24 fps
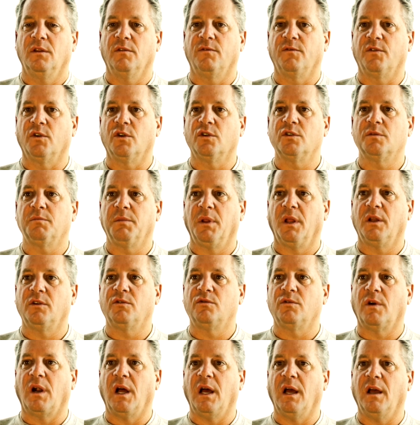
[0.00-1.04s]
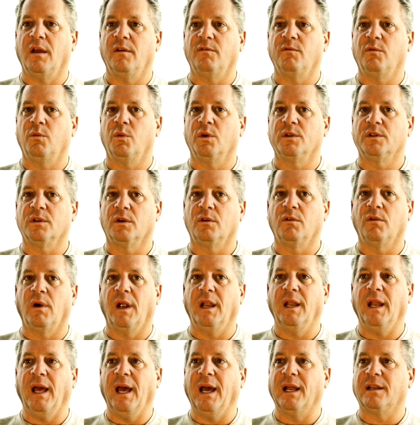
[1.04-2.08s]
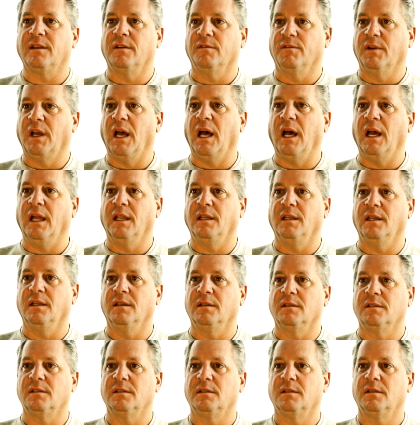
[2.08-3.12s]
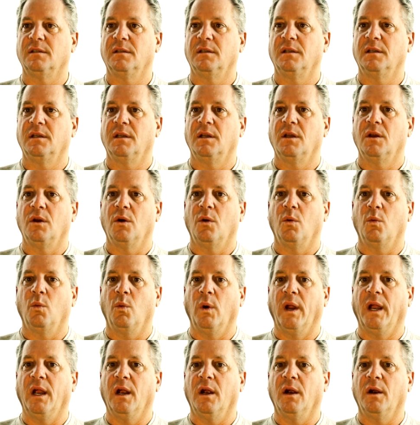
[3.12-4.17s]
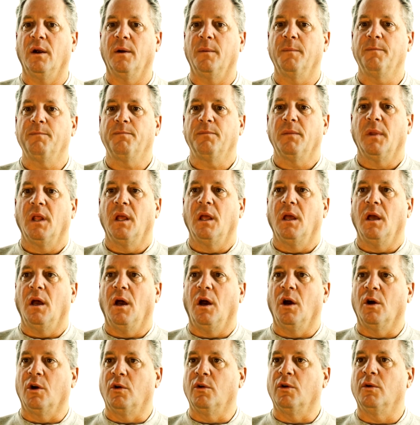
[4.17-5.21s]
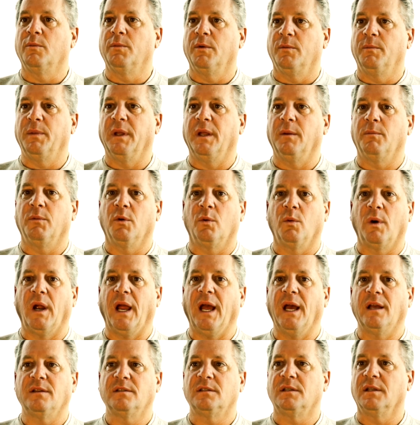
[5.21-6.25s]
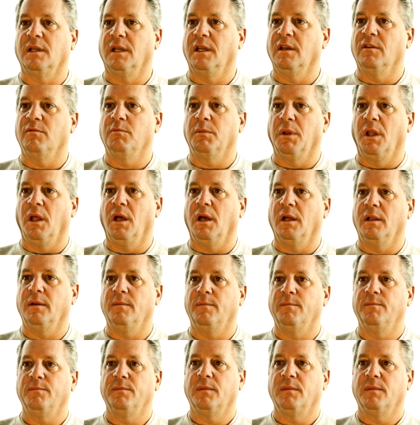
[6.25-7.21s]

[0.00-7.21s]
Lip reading: The first blood drive was a great act of kindness where a group of people were asked to give blood.